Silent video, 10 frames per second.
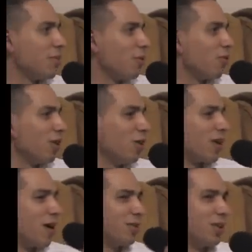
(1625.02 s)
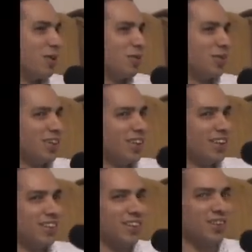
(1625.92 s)
keep it real without you know
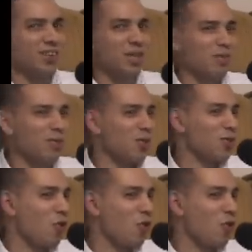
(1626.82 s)
right. you know keep it real